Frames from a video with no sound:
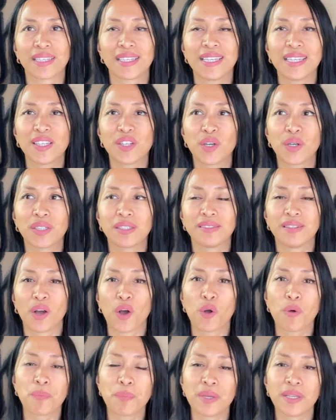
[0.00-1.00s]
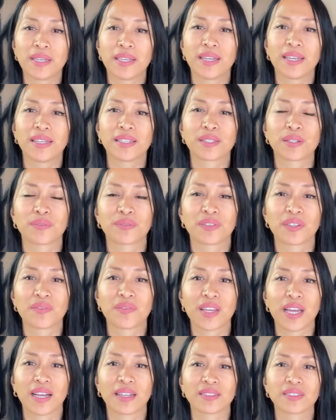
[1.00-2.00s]
couldn't open it from
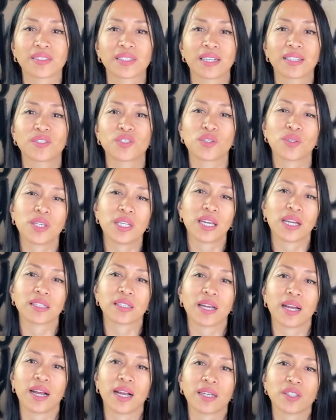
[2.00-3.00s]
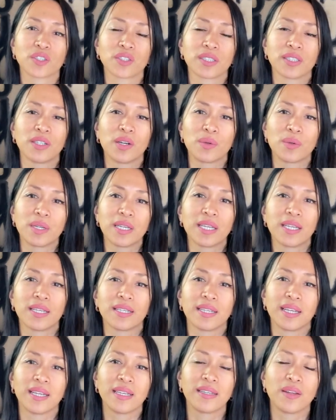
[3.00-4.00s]
the outside, so he had to actually go in
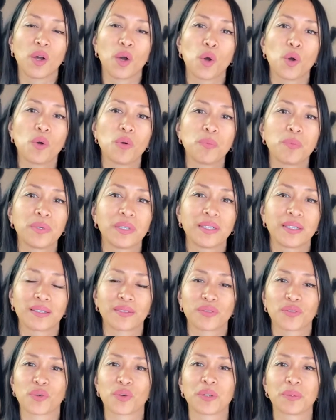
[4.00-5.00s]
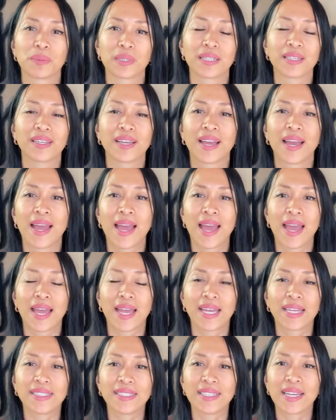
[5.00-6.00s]
and open it for me.
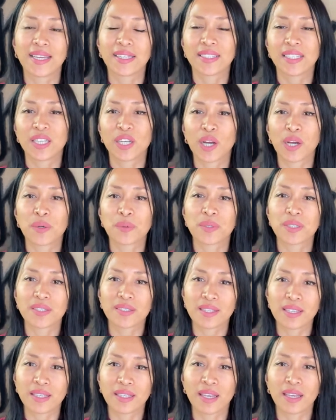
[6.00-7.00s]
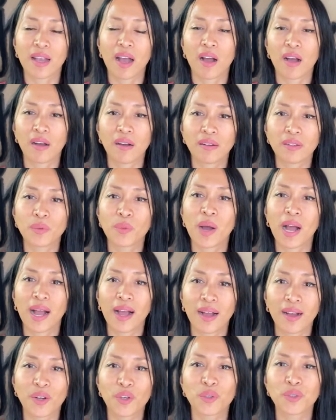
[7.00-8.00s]
And yet here I was thinking, oh
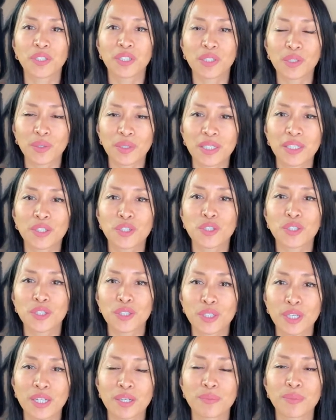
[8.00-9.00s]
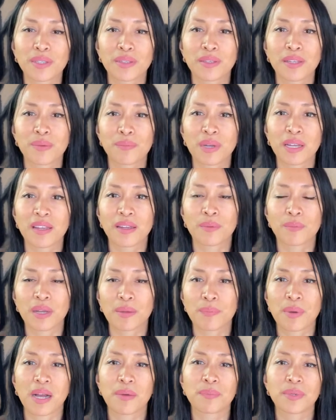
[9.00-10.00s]
wow, here's the gentleman that my
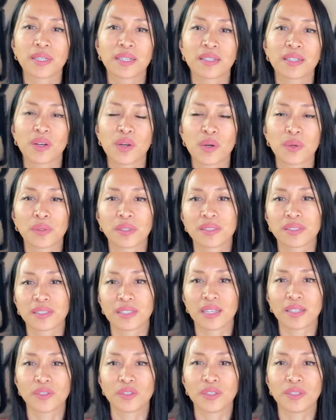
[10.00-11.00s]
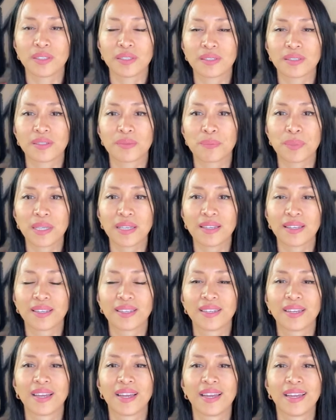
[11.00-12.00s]
papa had always said you need to
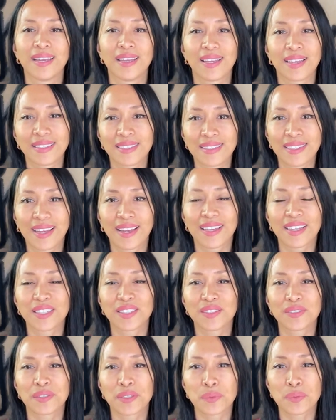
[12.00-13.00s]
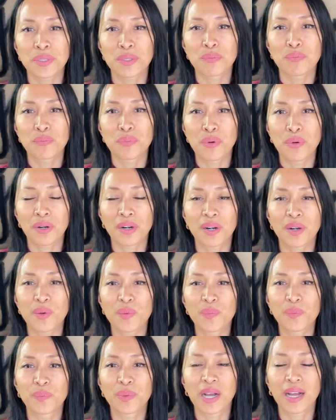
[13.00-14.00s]
be. And yet it was more
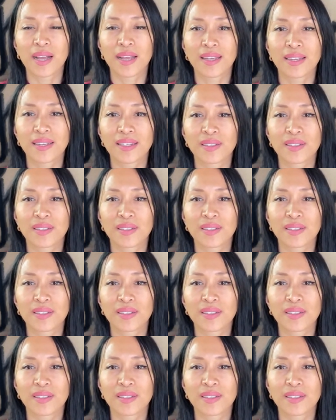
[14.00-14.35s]
by